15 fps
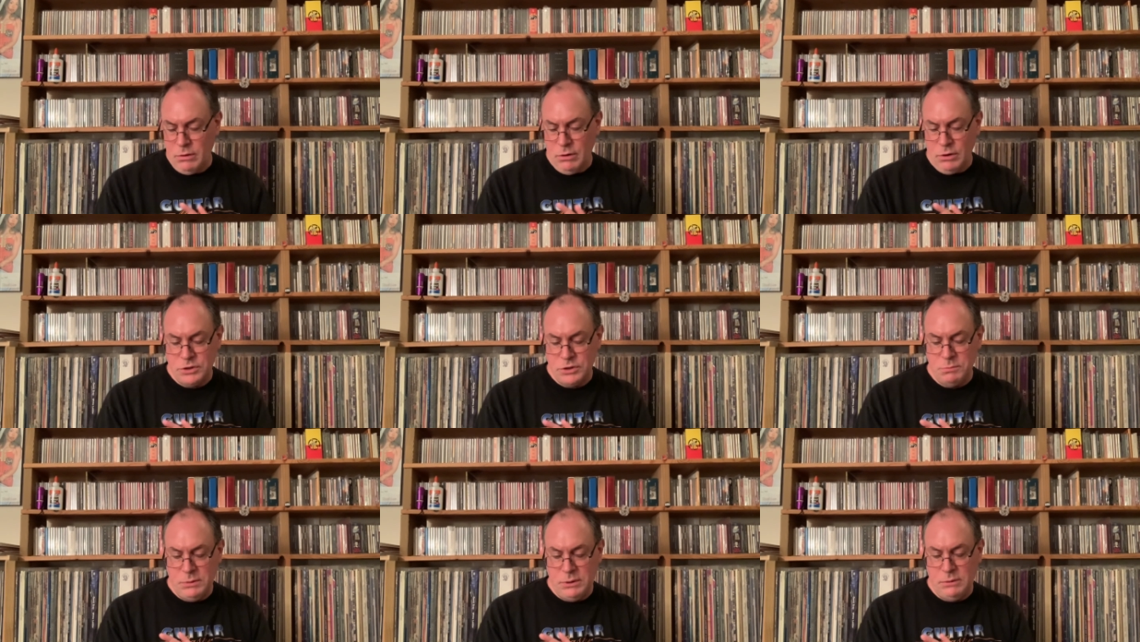irks
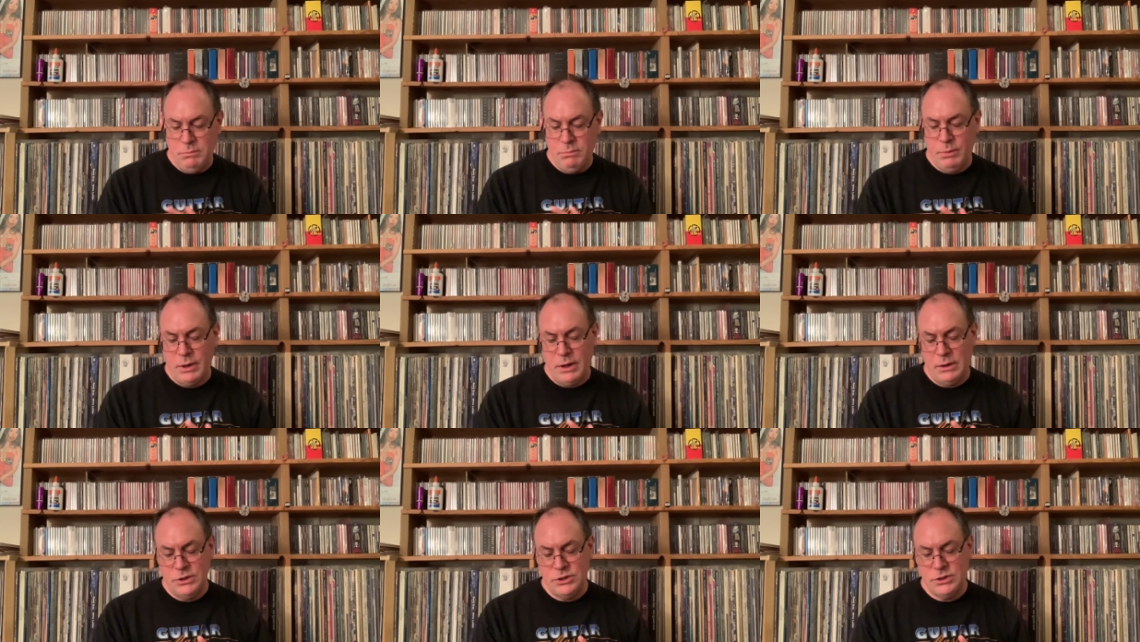me. But
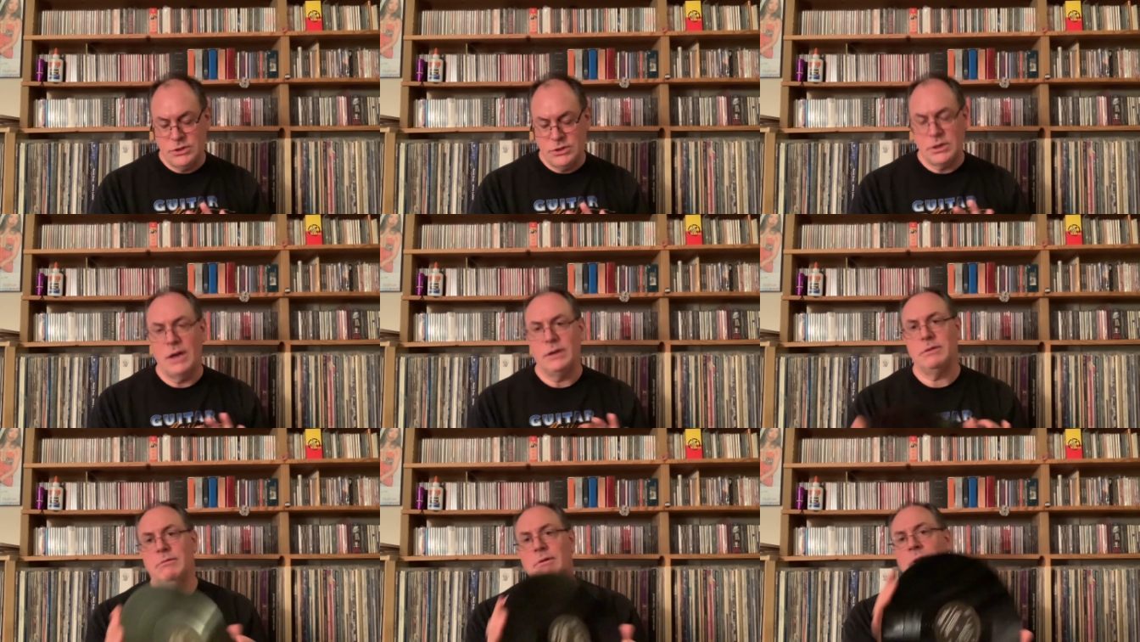at least it's got
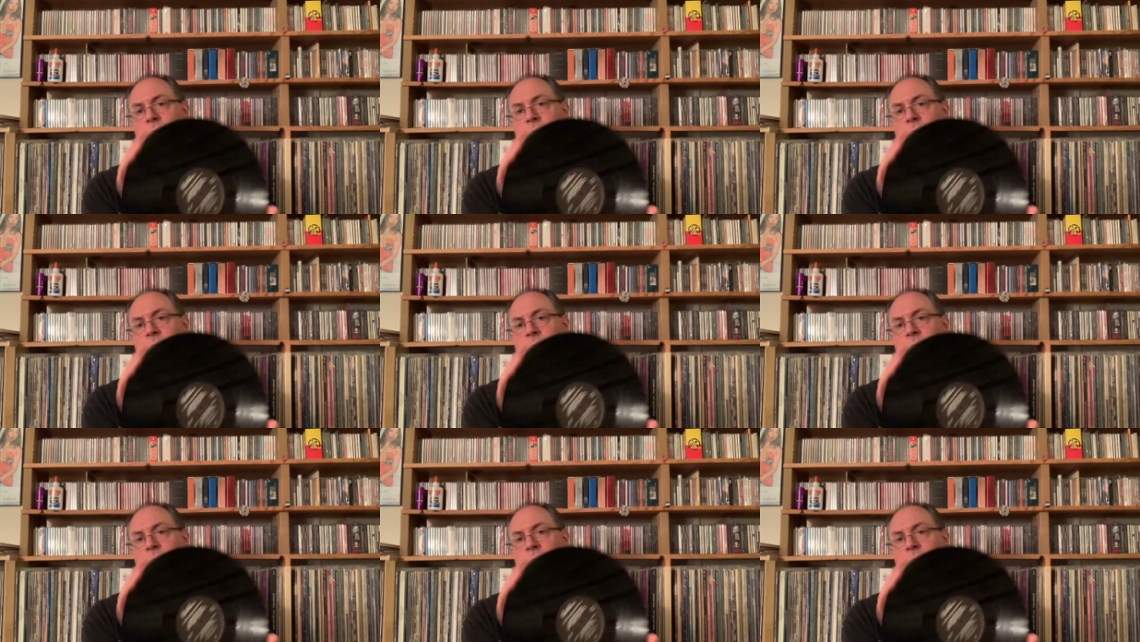the